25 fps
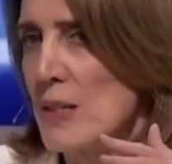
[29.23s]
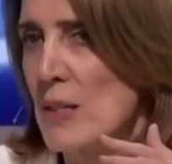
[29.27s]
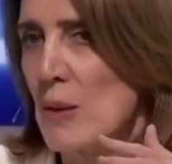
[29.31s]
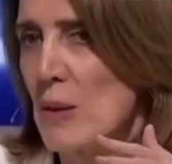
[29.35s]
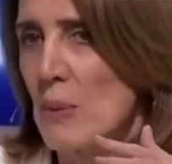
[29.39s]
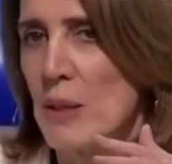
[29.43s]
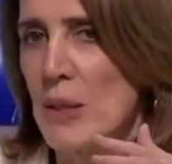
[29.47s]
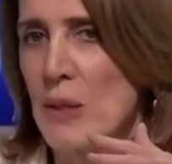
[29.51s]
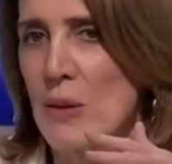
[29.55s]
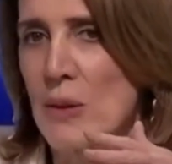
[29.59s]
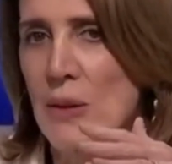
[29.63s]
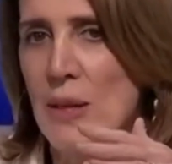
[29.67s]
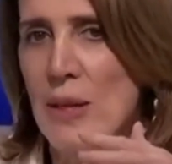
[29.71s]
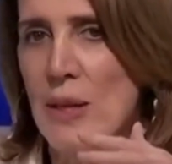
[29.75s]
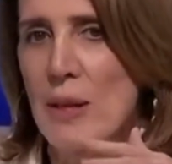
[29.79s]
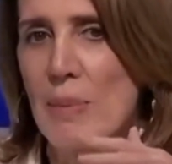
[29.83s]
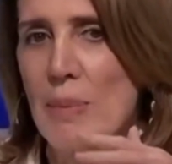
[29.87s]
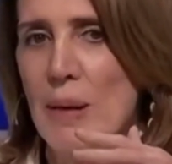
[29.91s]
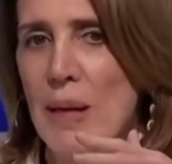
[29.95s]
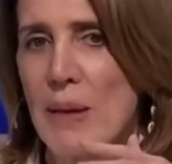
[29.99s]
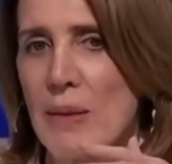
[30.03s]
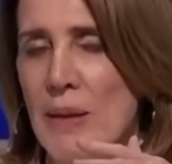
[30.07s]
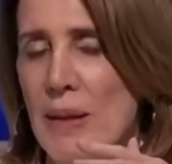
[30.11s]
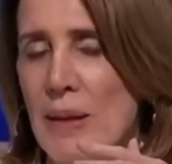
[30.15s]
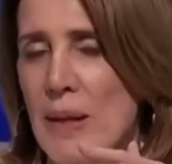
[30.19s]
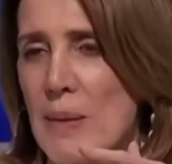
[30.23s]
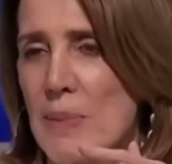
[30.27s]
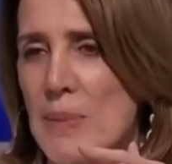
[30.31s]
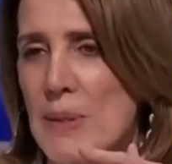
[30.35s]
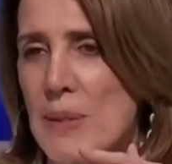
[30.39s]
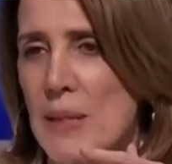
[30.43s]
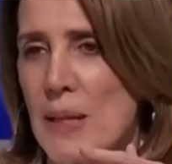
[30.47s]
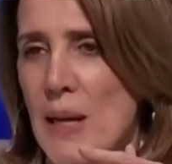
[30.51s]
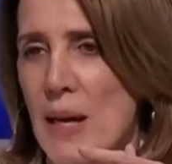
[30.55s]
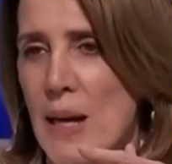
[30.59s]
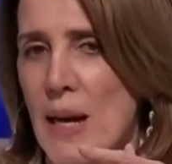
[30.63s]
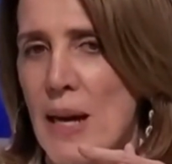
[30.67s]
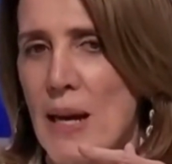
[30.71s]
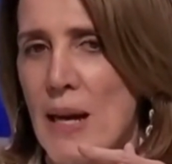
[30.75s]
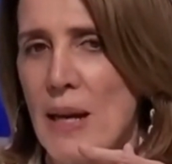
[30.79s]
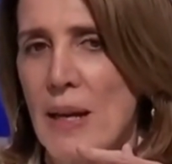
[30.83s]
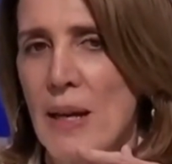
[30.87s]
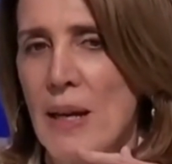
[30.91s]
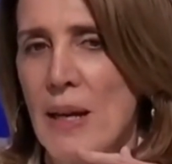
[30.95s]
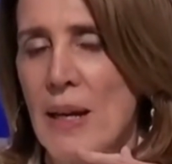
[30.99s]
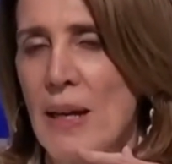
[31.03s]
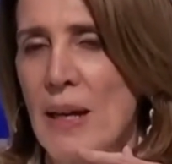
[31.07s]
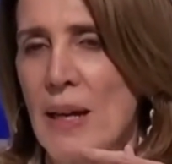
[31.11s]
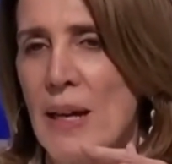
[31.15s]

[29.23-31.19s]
So when you think about the upside,